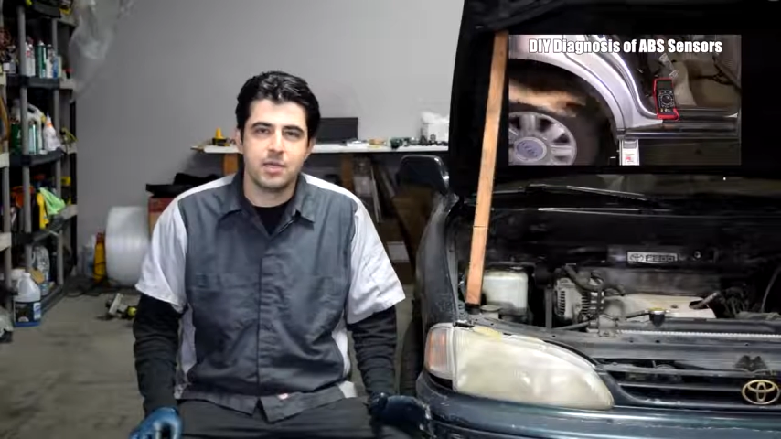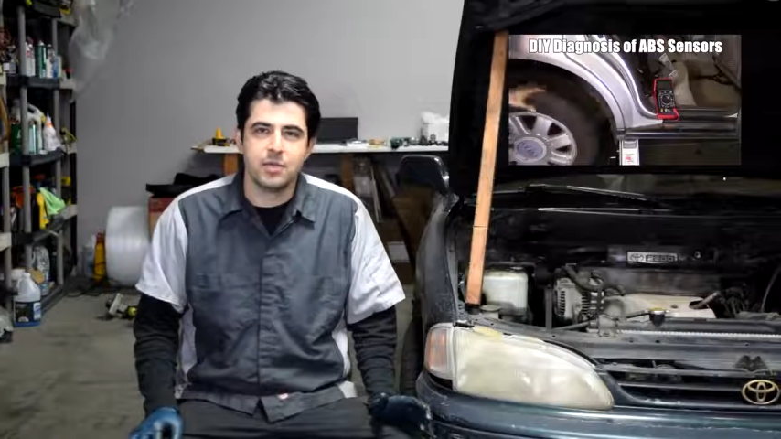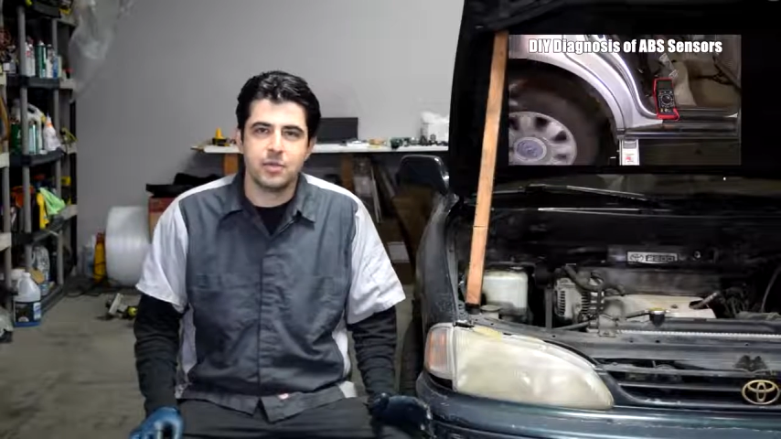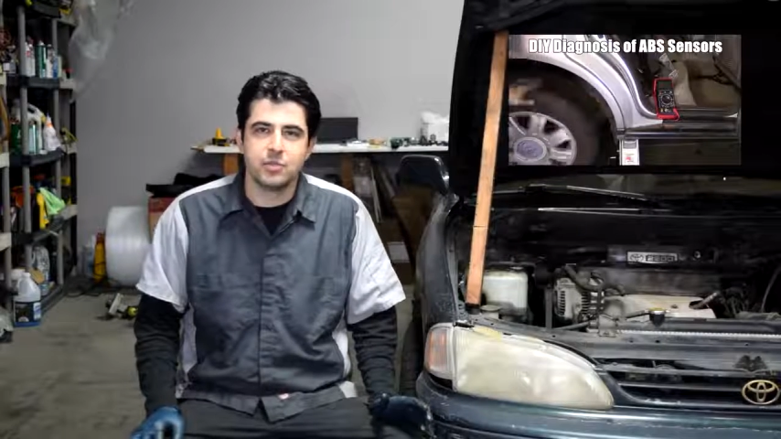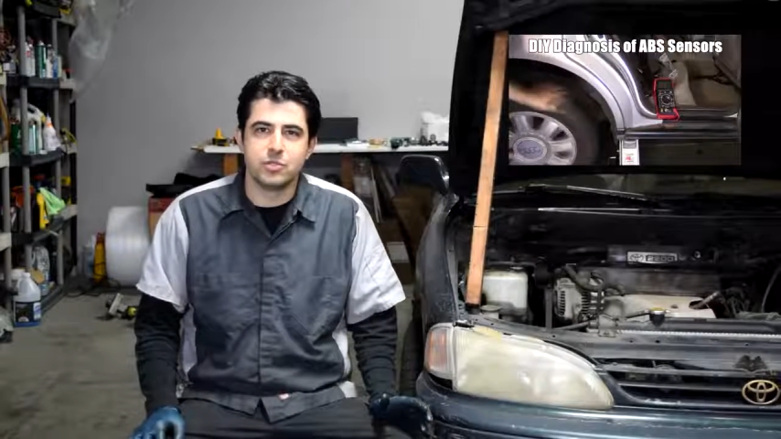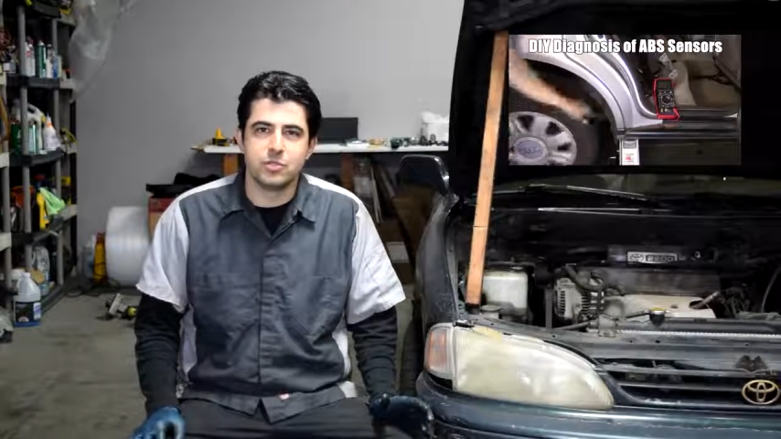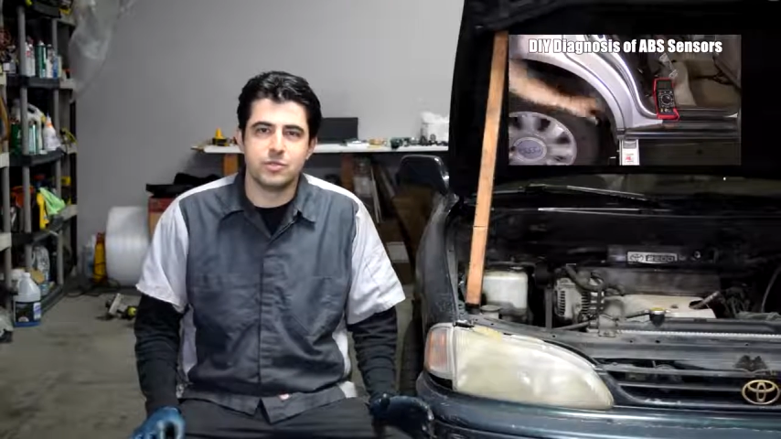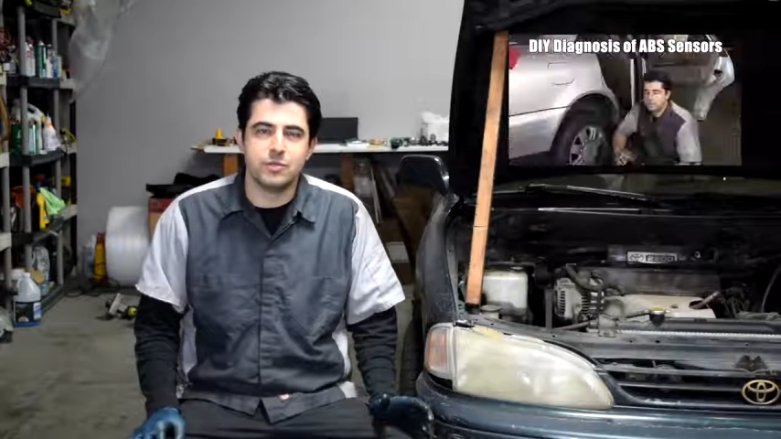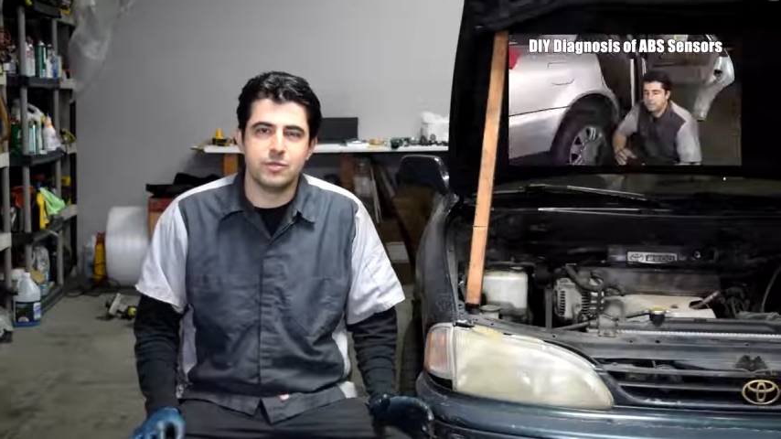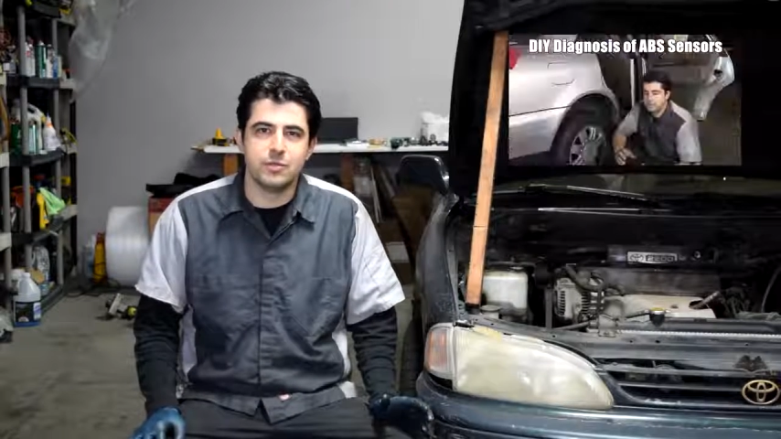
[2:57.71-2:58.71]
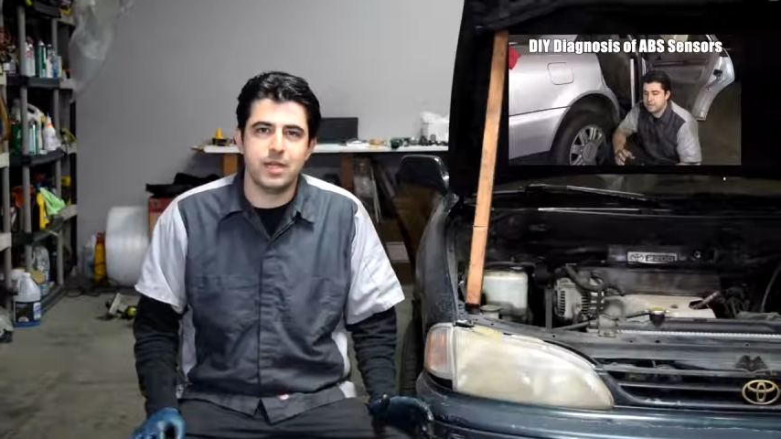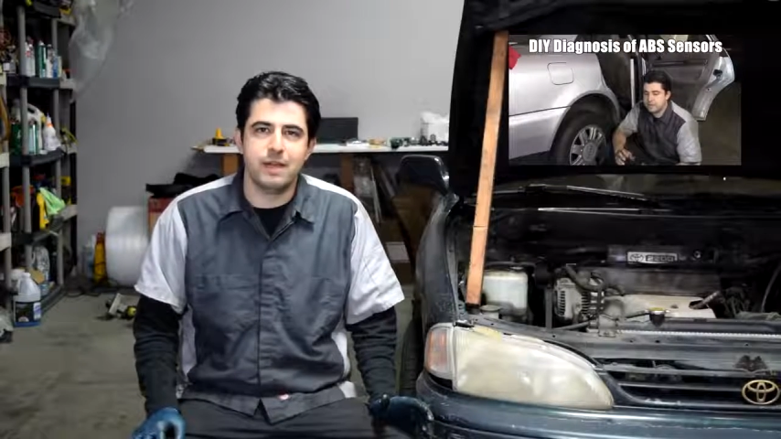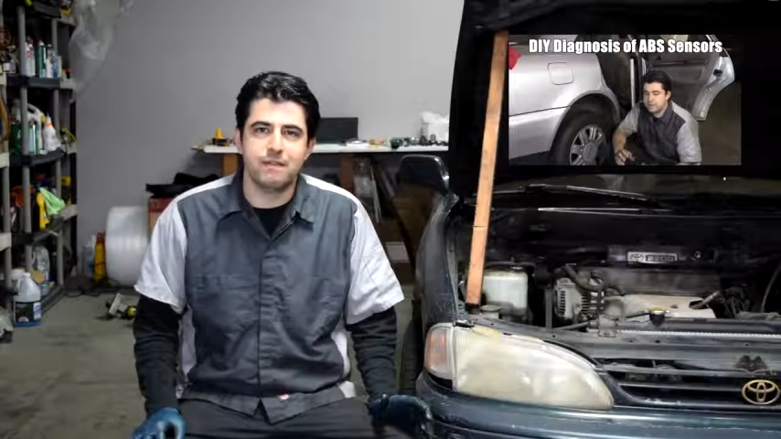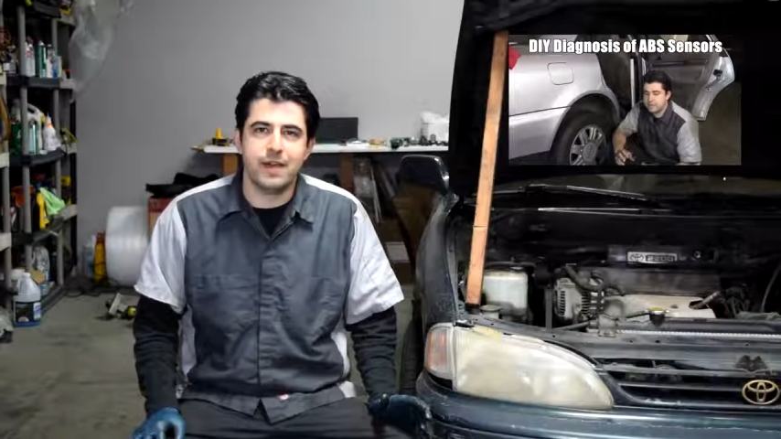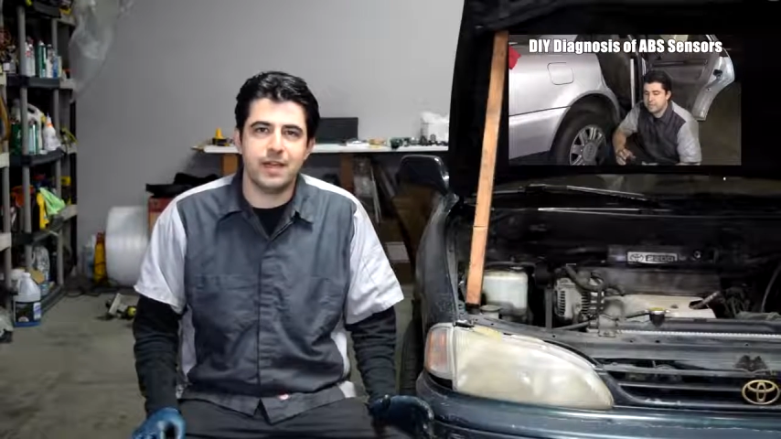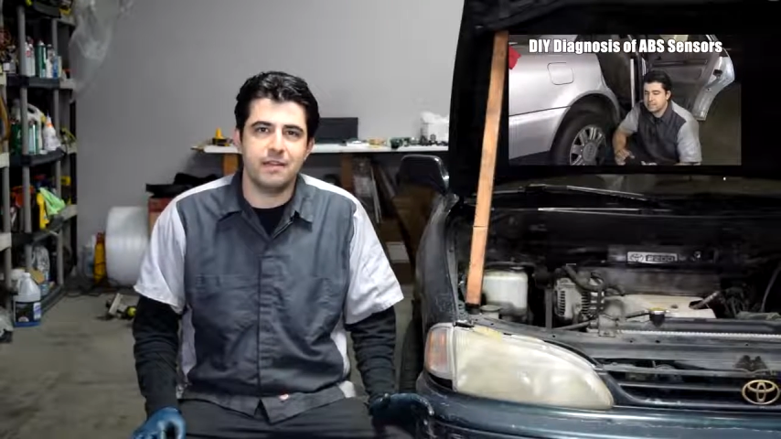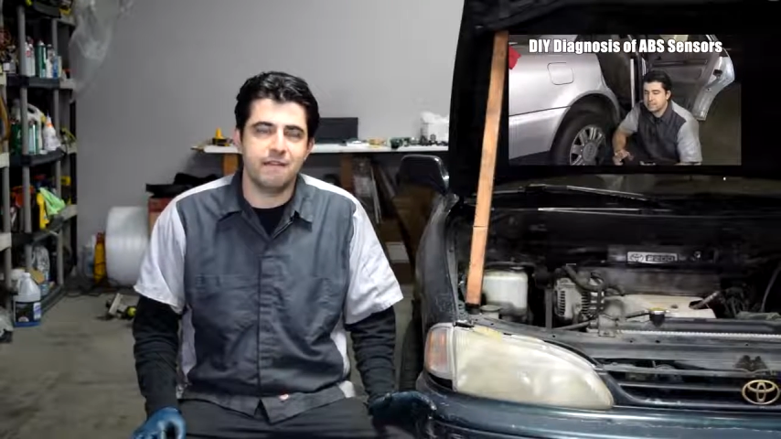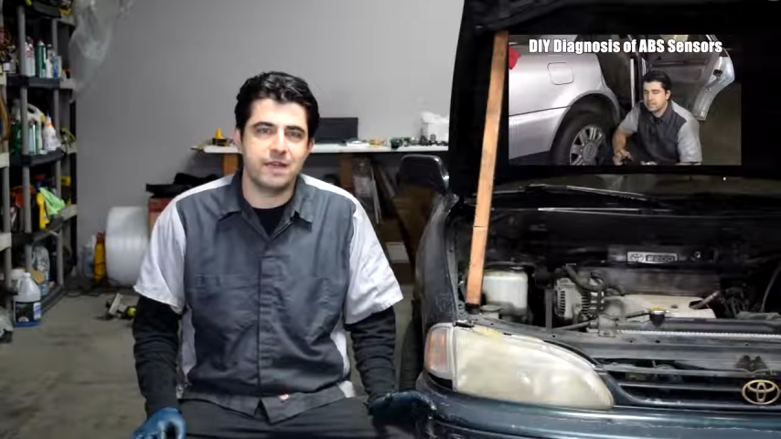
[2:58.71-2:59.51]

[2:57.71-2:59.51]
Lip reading: use to find and